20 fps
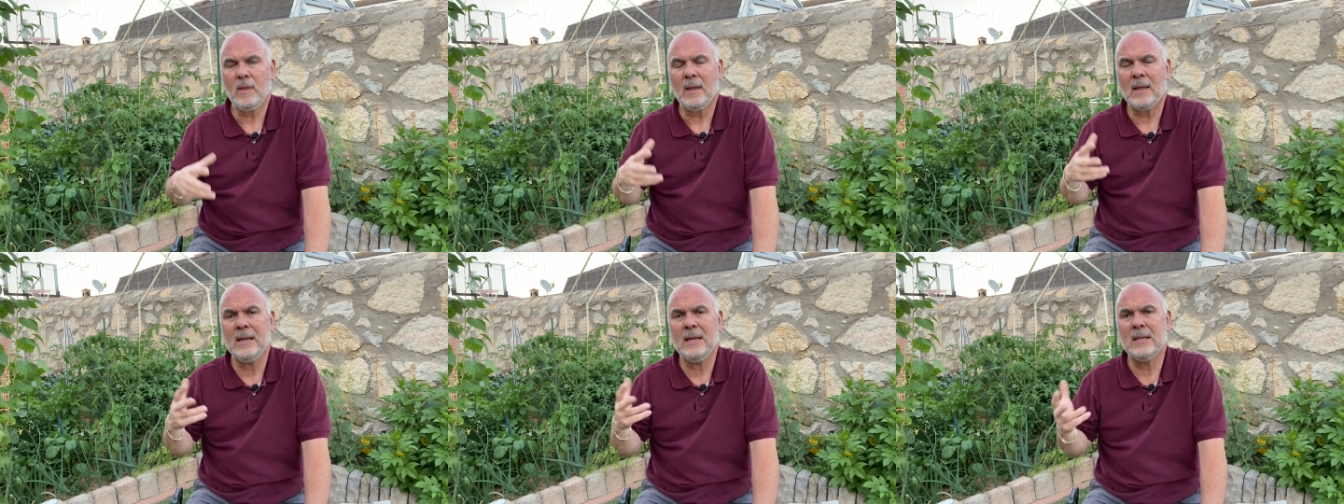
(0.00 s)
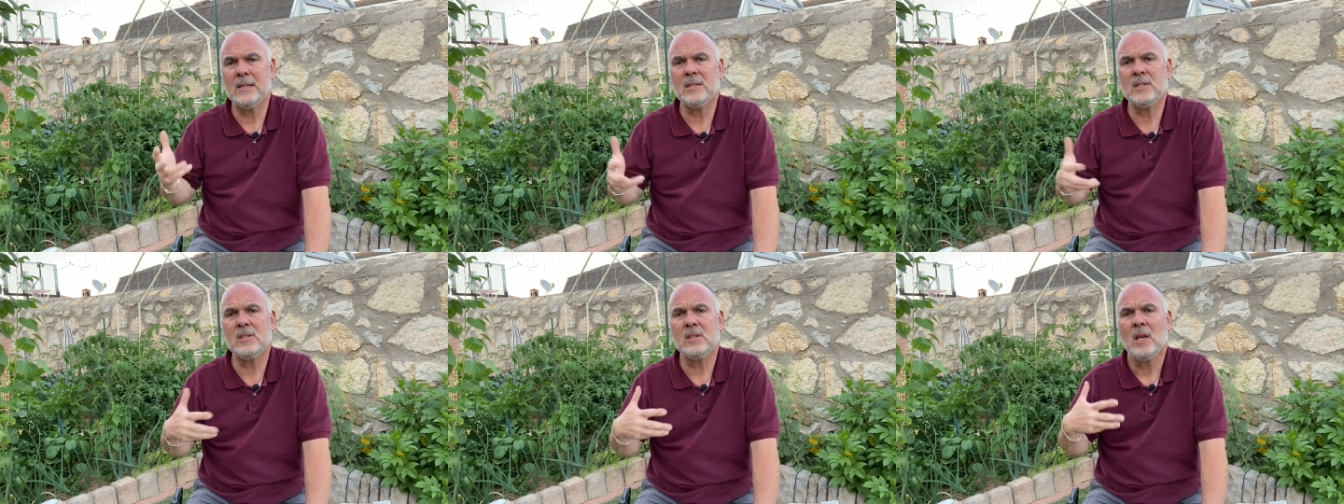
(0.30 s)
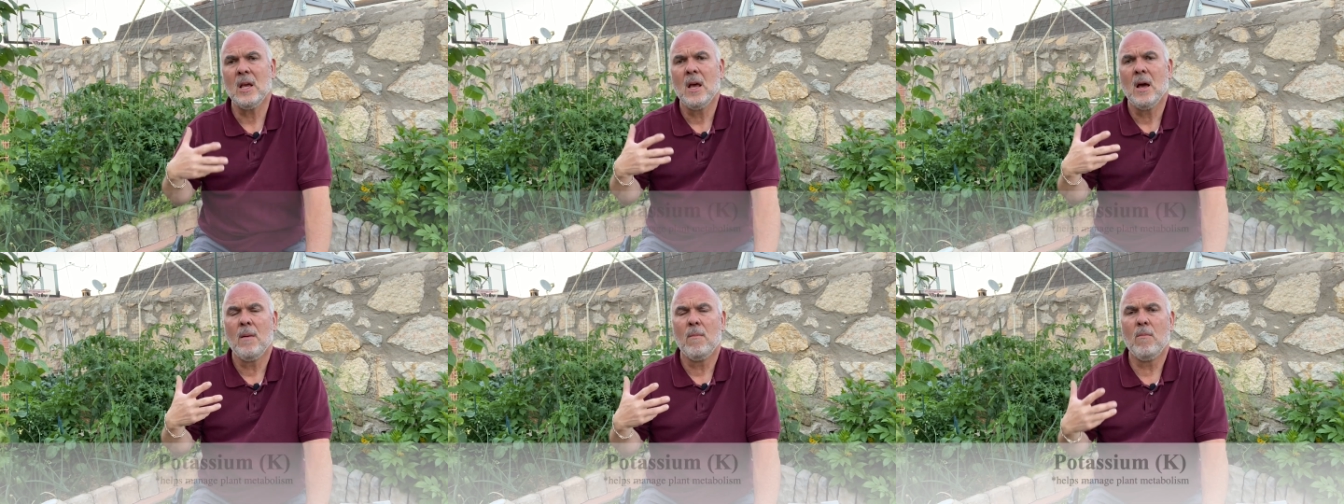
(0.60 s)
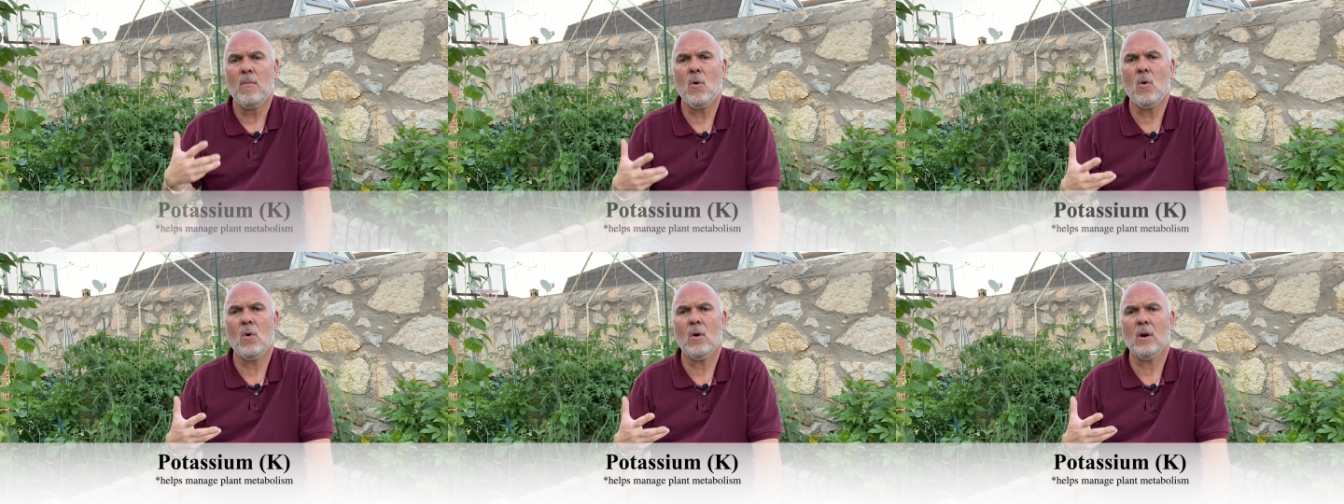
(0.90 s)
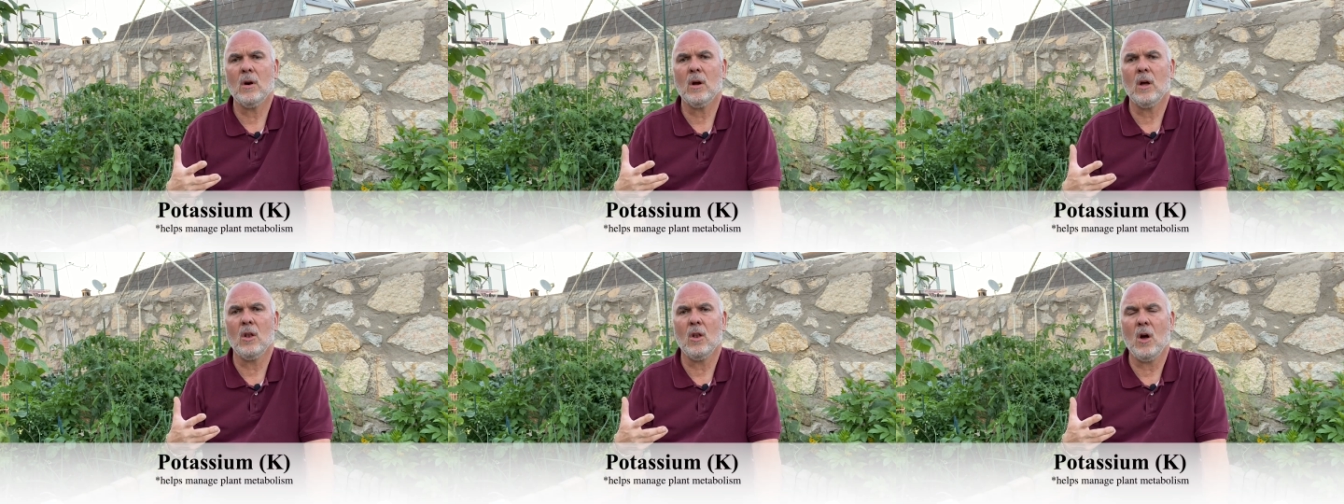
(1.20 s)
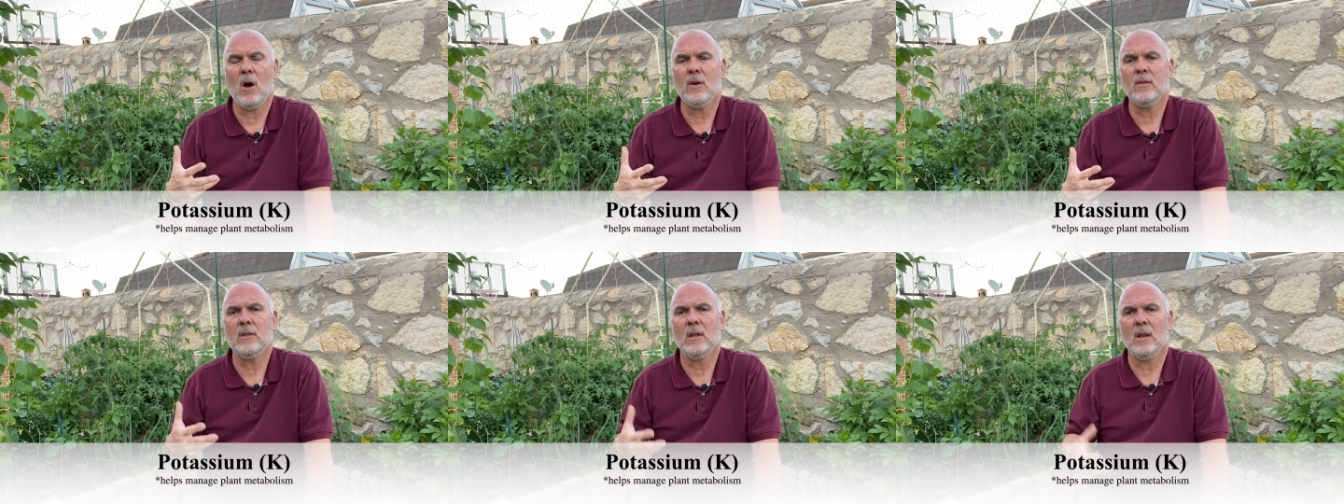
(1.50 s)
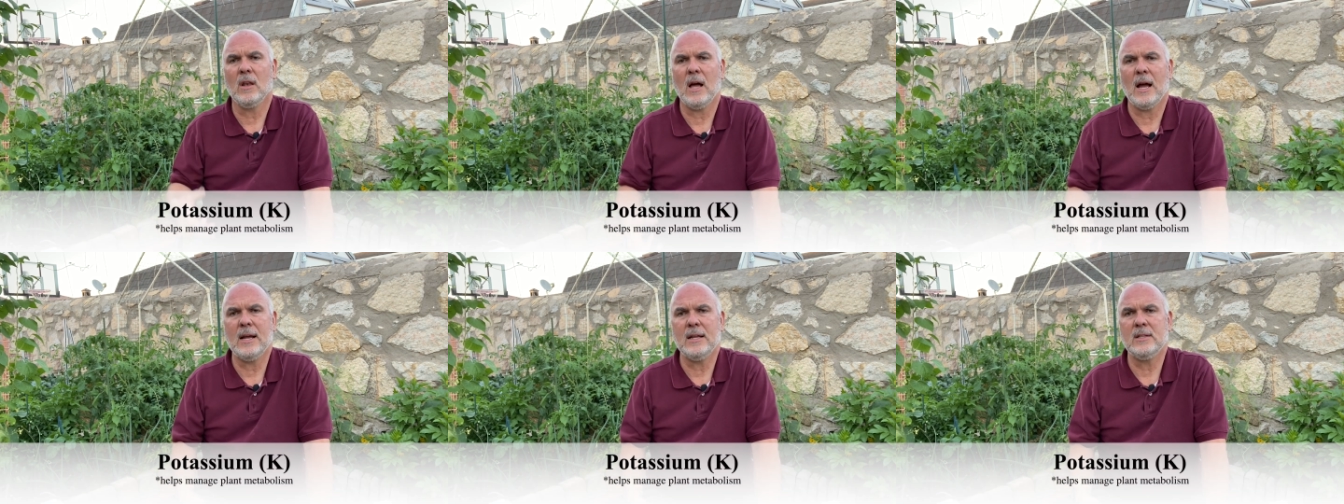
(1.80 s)
is more along the
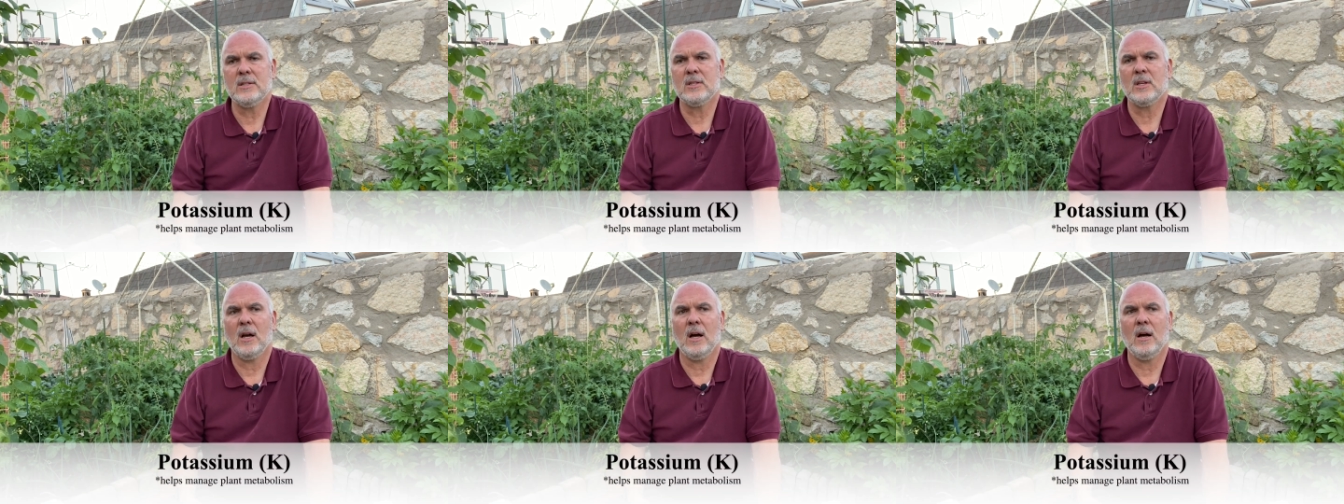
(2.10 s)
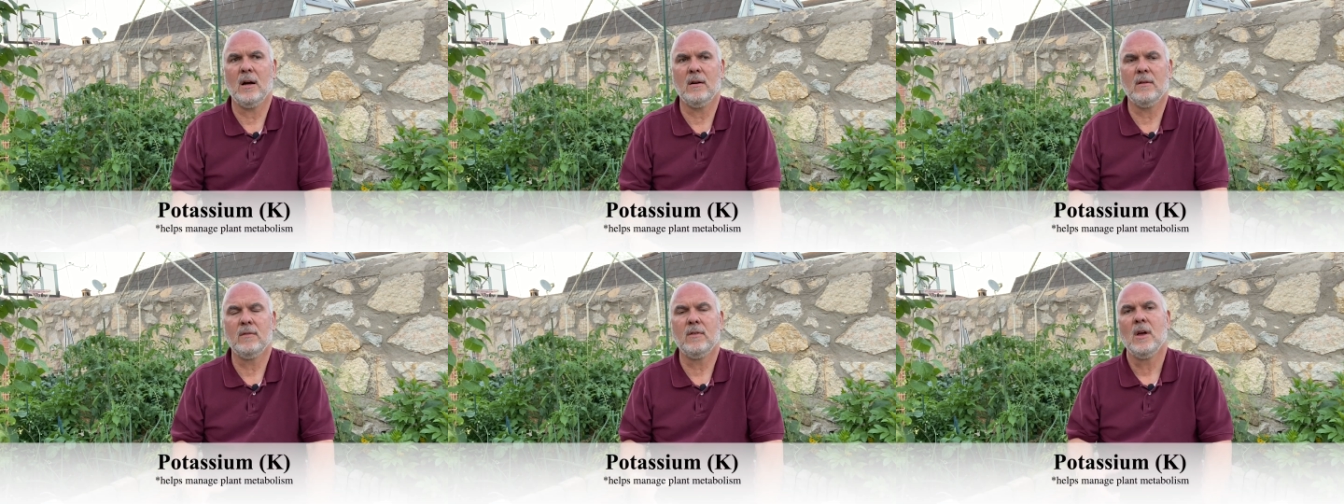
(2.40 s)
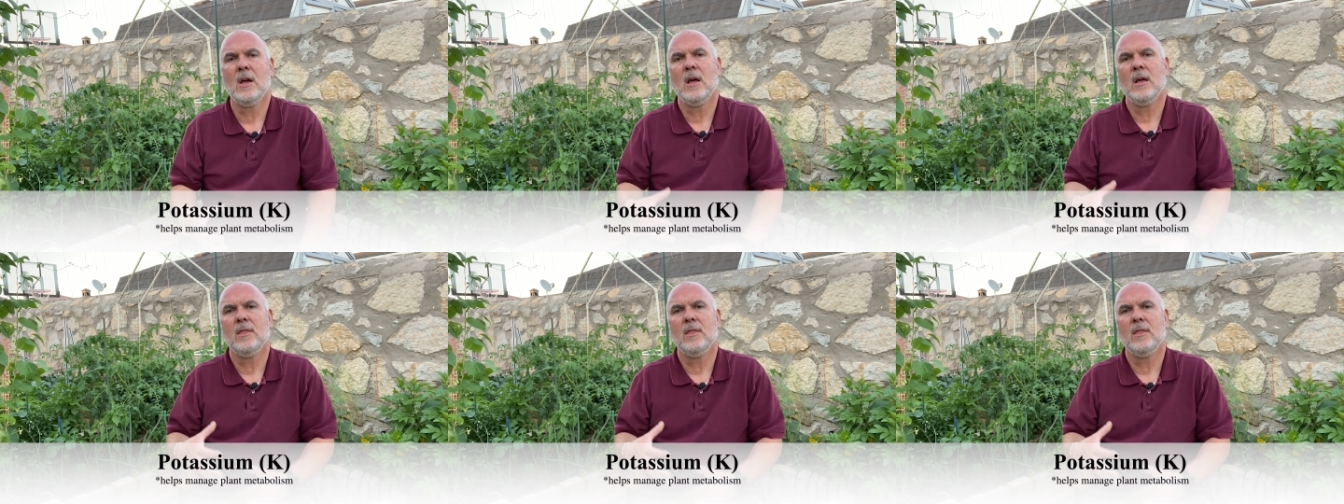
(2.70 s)
lines of